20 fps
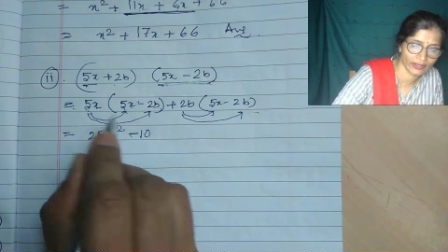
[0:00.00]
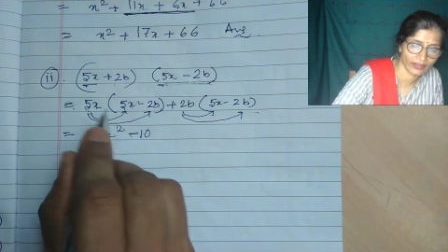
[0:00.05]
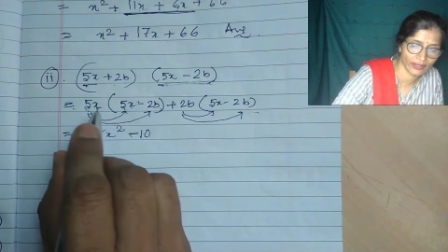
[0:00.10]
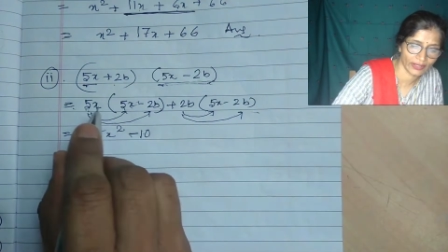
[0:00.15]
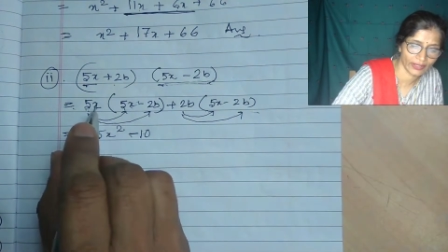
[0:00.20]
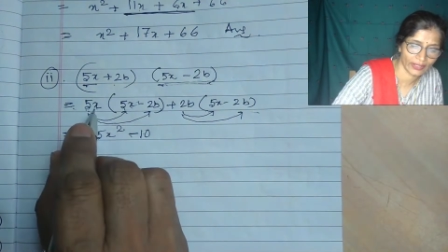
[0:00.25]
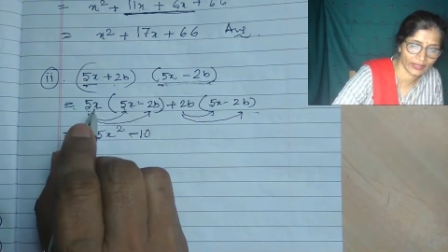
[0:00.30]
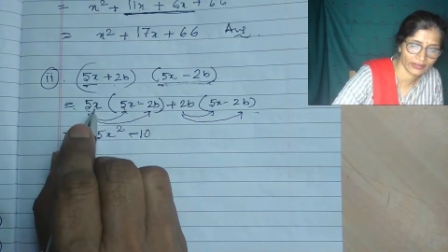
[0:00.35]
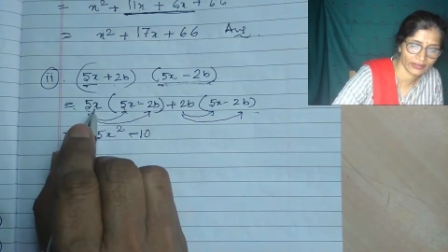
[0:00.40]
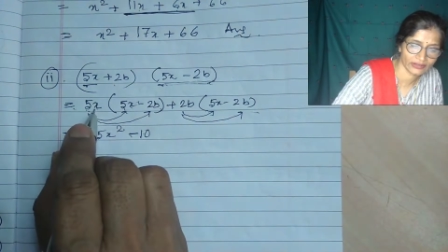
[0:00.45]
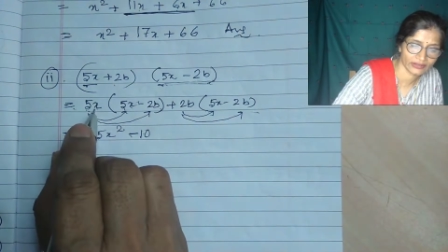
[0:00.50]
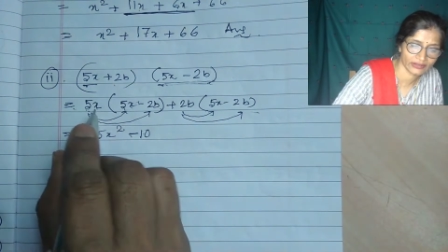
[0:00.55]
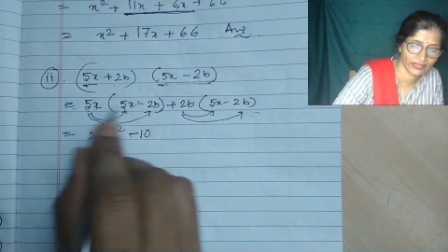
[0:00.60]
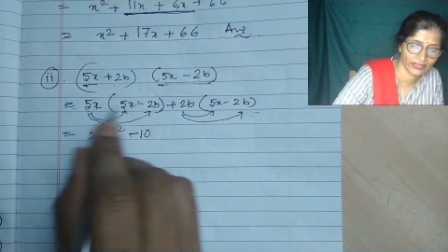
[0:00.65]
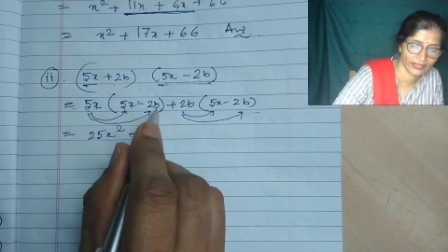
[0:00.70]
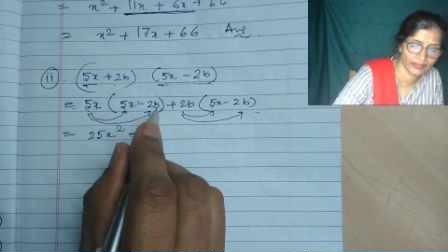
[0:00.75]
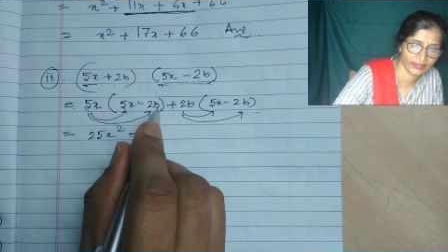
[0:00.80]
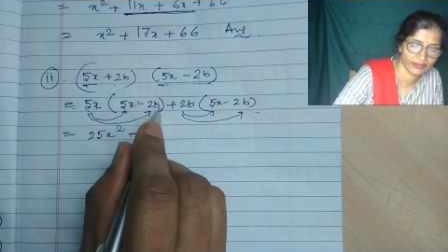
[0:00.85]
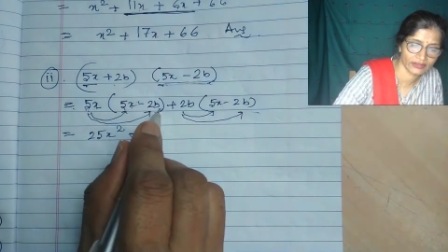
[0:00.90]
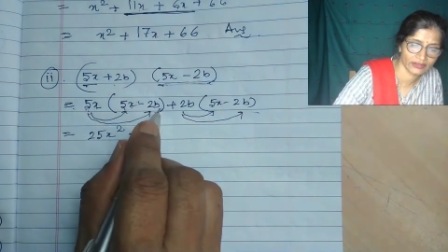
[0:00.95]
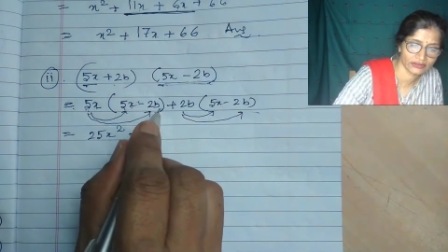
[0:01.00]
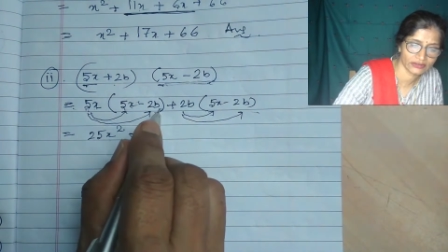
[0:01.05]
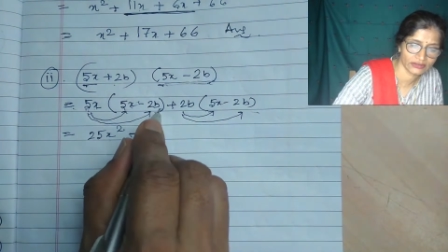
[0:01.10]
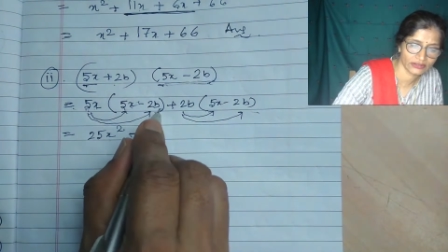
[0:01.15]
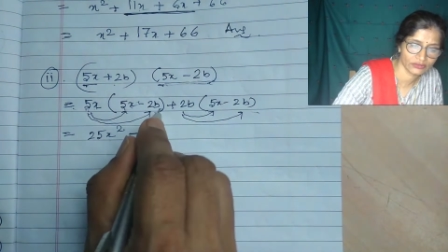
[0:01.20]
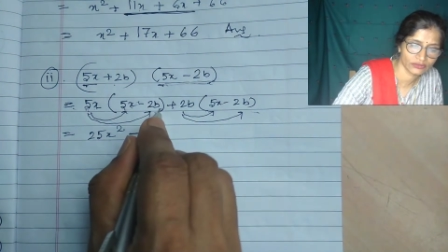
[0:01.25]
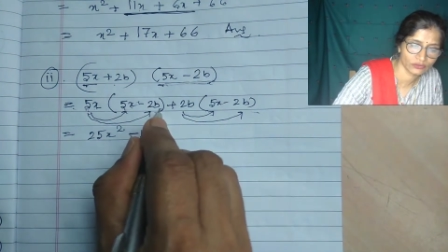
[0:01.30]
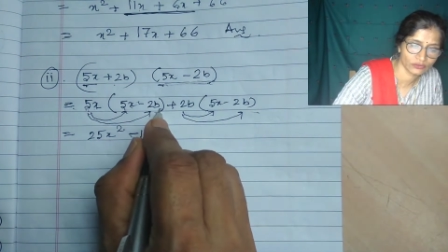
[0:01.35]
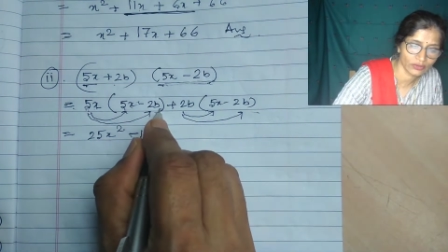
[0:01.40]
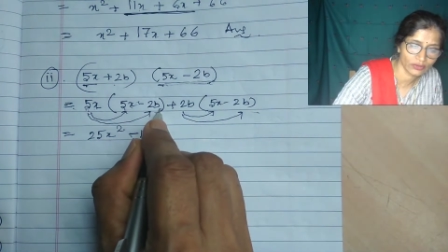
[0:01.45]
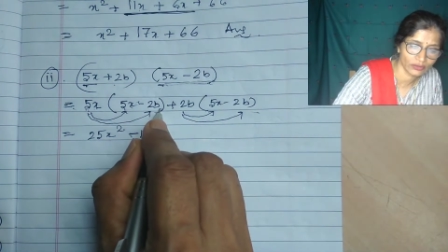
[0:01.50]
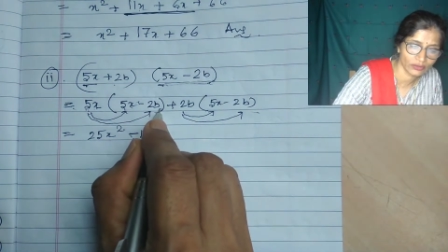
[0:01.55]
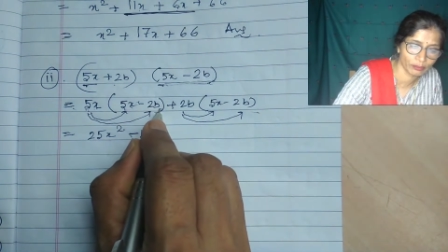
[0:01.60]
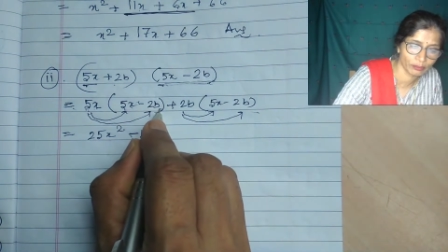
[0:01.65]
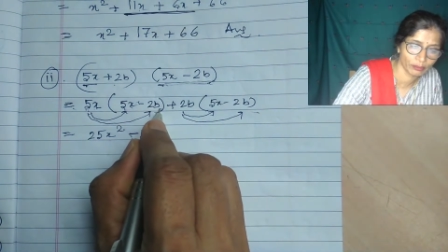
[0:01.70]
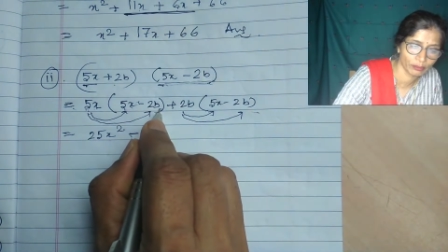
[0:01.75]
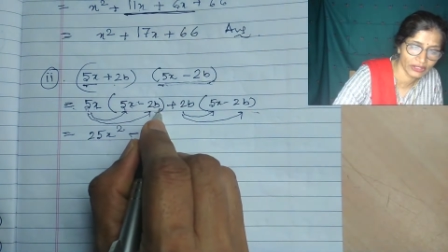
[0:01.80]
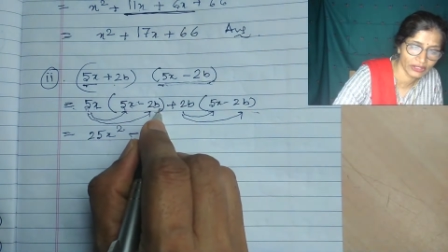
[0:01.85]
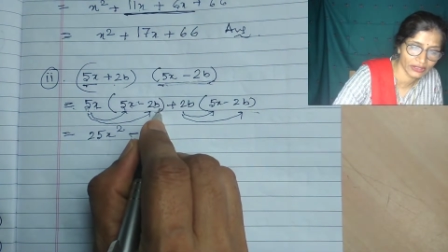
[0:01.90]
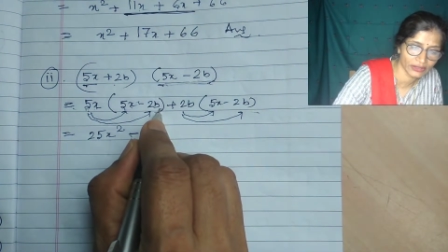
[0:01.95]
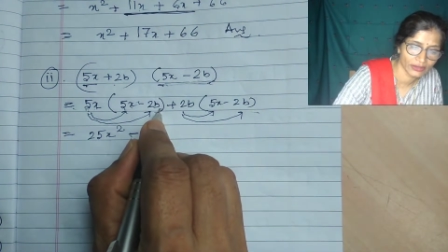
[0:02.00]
X, and this is what? B.